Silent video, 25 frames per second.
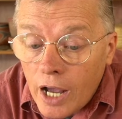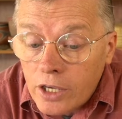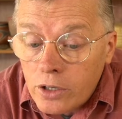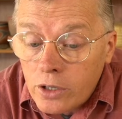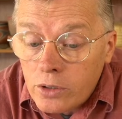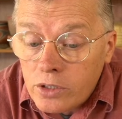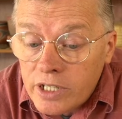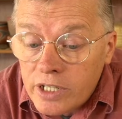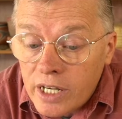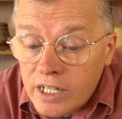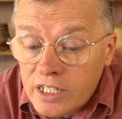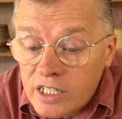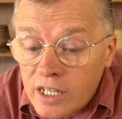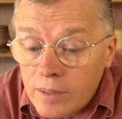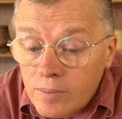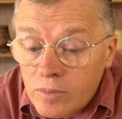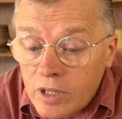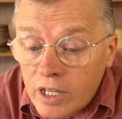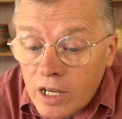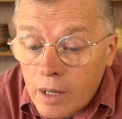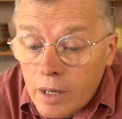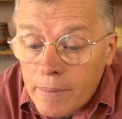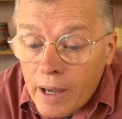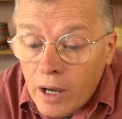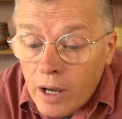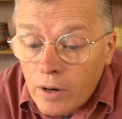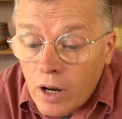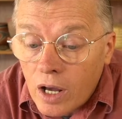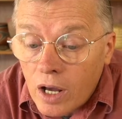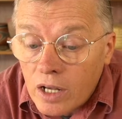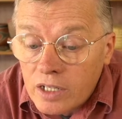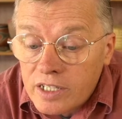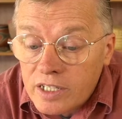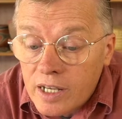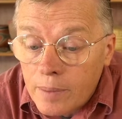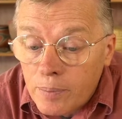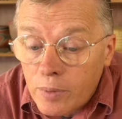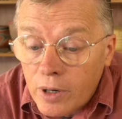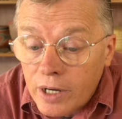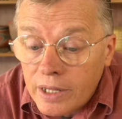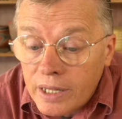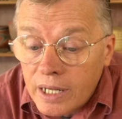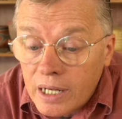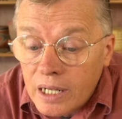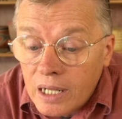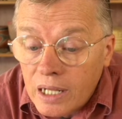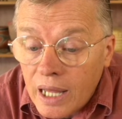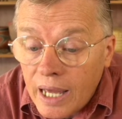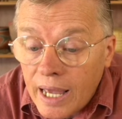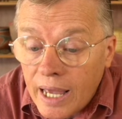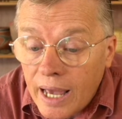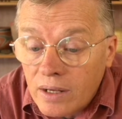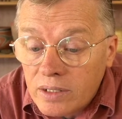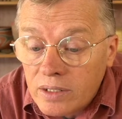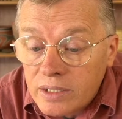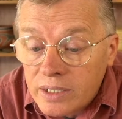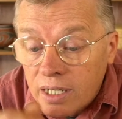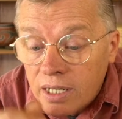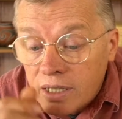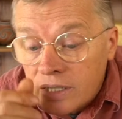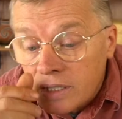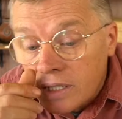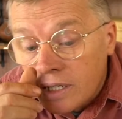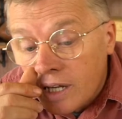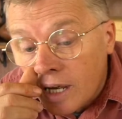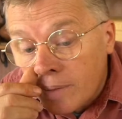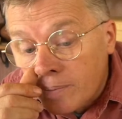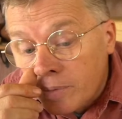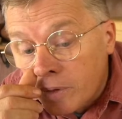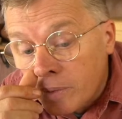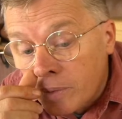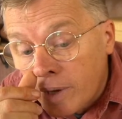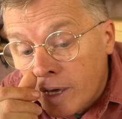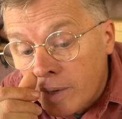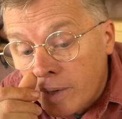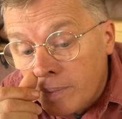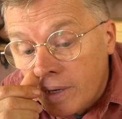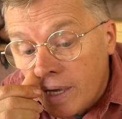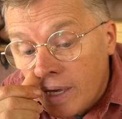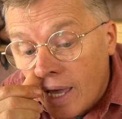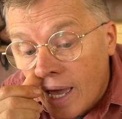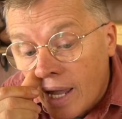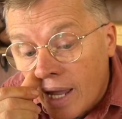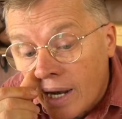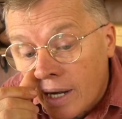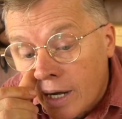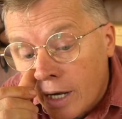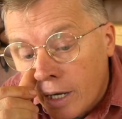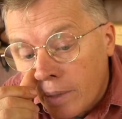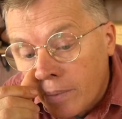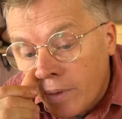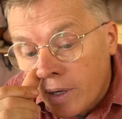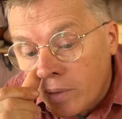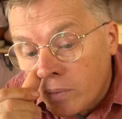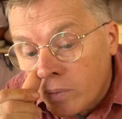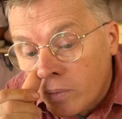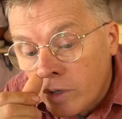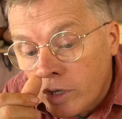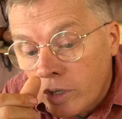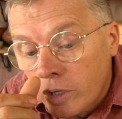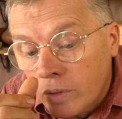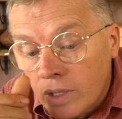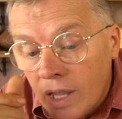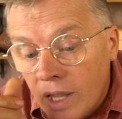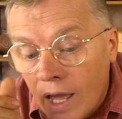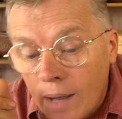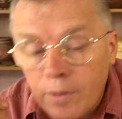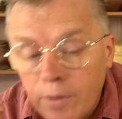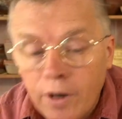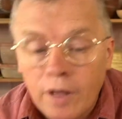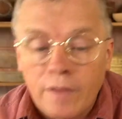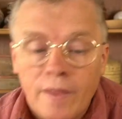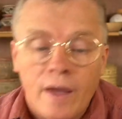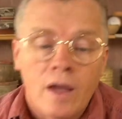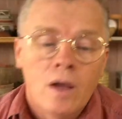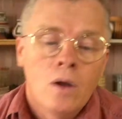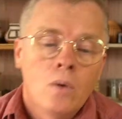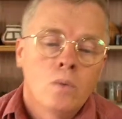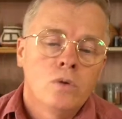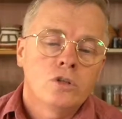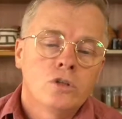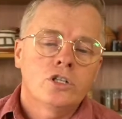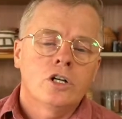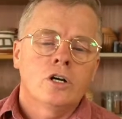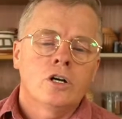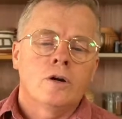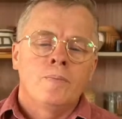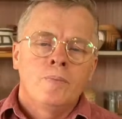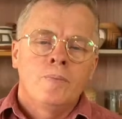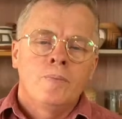You said something about not separating the clay out since the temper may be added anyway. Will you elaborate on that? Well, sure.